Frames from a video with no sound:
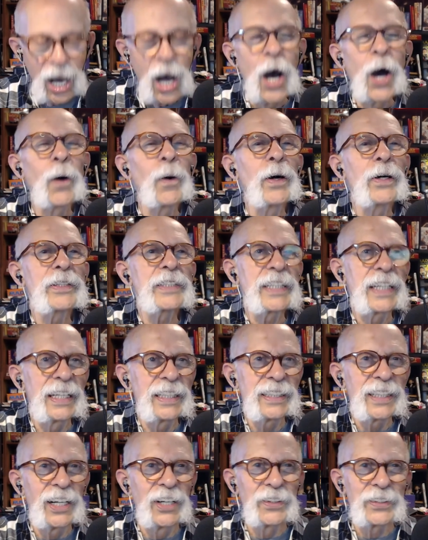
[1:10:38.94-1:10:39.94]
Oh,
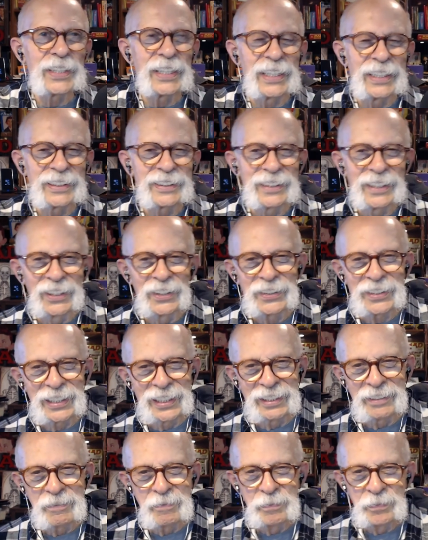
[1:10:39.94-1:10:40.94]
okay, okay,
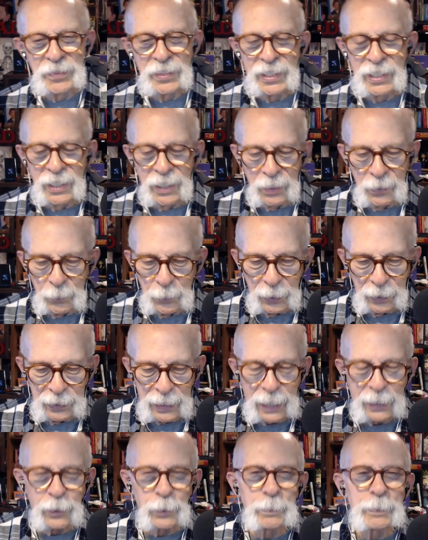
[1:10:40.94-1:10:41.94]
okay. Well,
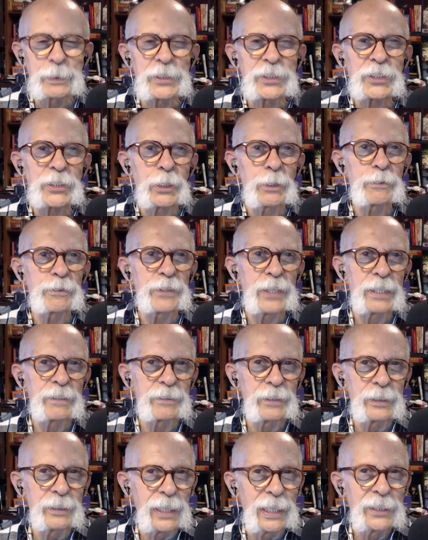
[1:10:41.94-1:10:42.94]
that'll be show
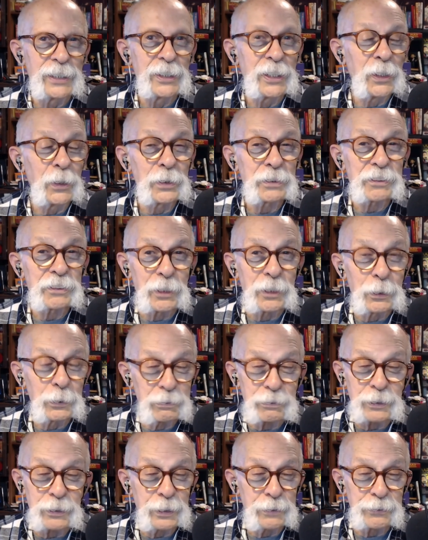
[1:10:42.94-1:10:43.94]
500. And also,
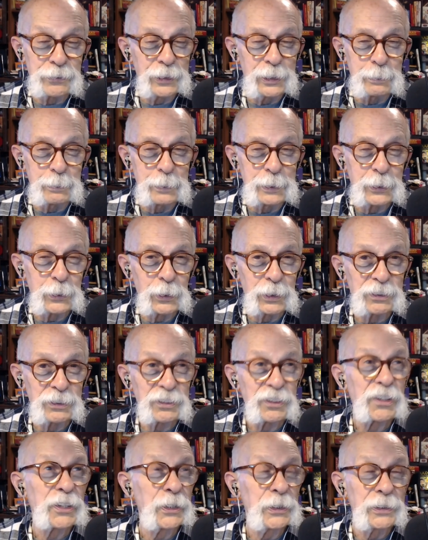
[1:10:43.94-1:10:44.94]
it's very funny because
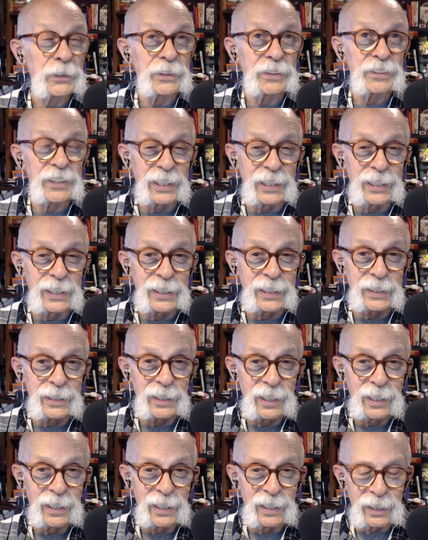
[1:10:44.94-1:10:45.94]

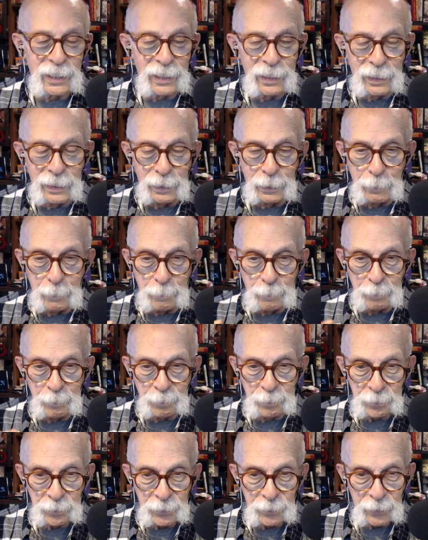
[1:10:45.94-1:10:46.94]
Thursday,
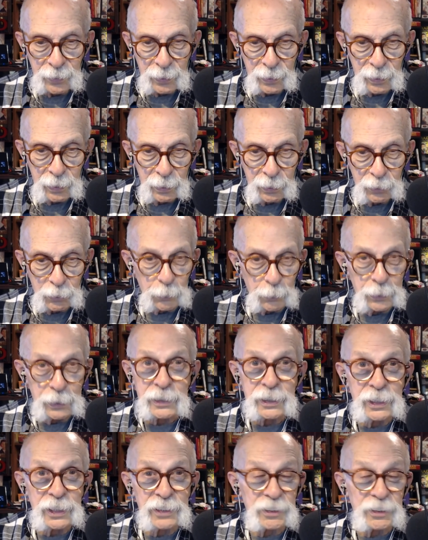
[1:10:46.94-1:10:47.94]
um, Turner
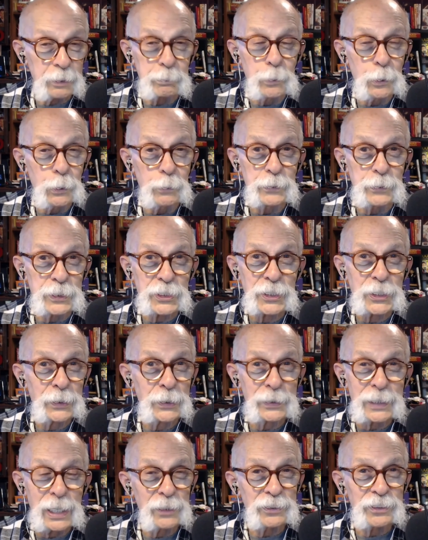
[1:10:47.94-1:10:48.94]
Classic movie.
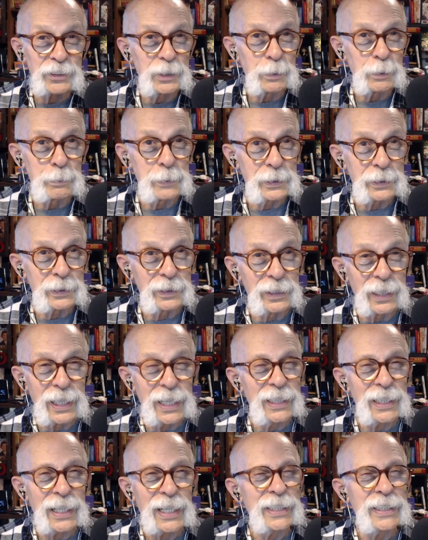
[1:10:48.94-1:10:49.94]
showed House in the Middle,
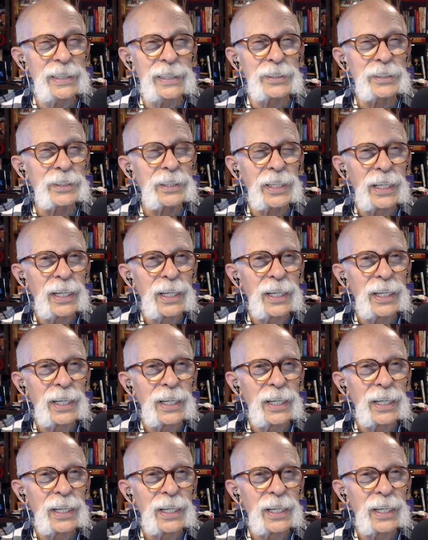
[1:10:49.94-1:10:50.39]
and, and it.